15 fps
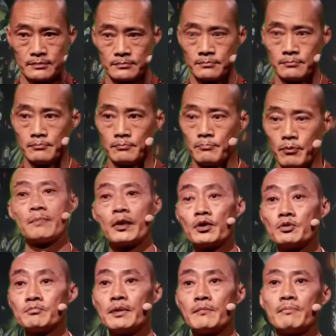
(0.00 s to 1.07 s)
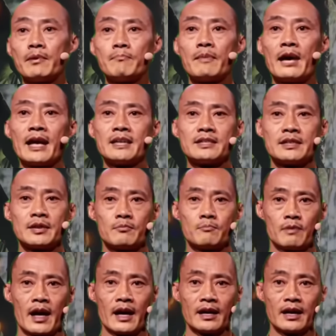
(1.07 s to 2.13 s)
And more importantly, your
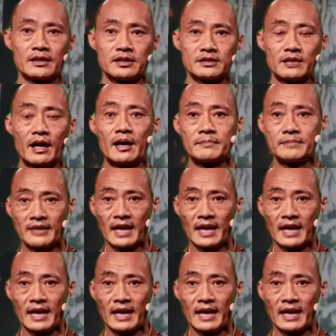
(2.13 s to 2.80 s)
subconscious is watching.